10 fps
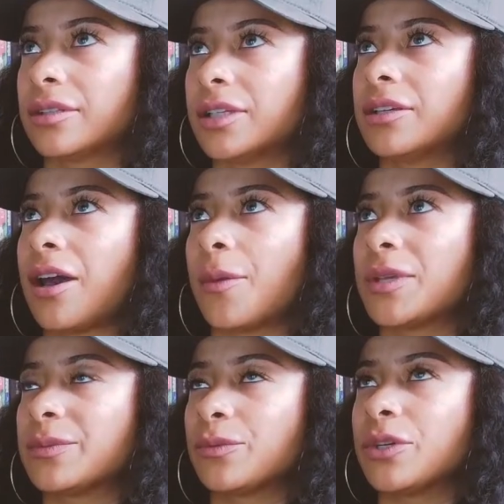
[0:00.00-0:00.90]
good
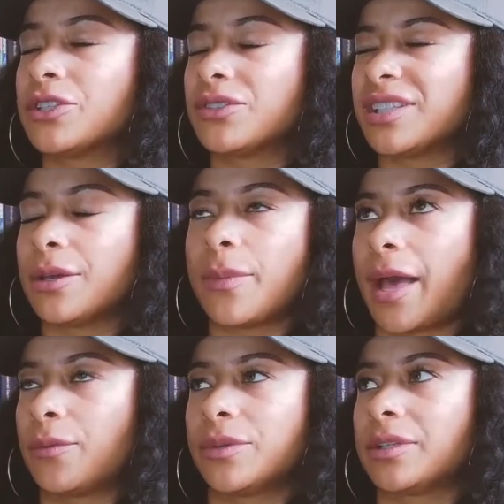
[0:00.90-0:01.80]
comments, but once you see a
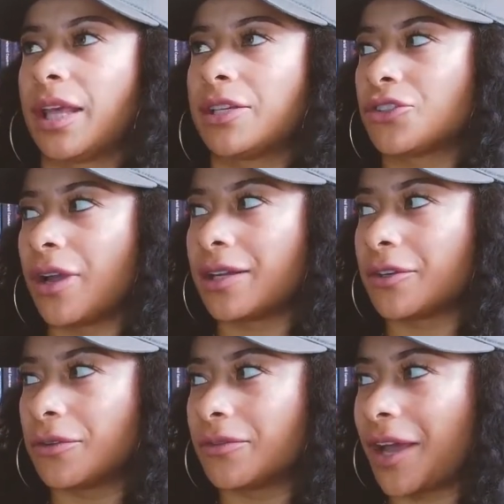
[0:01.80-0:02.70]
bad one, like trying to
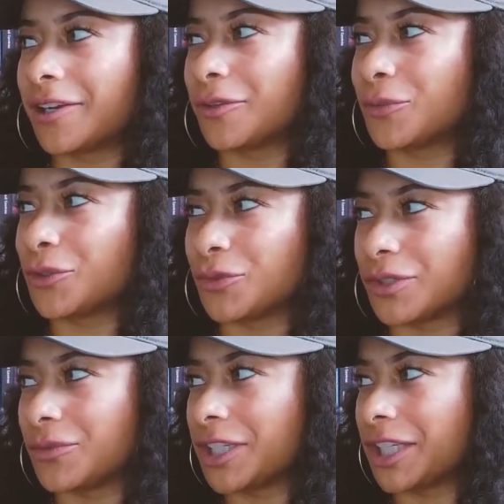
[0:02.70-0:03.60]
go find them or
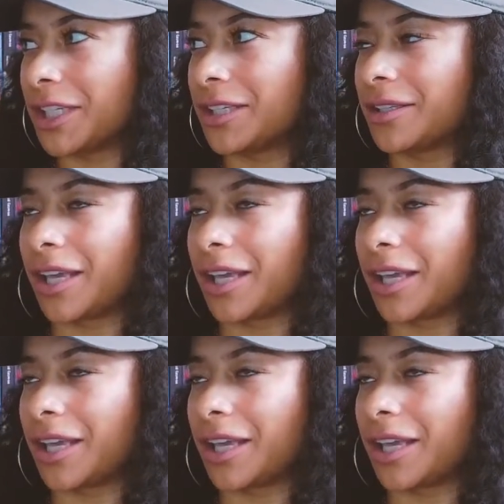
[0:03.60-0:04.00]
rereading,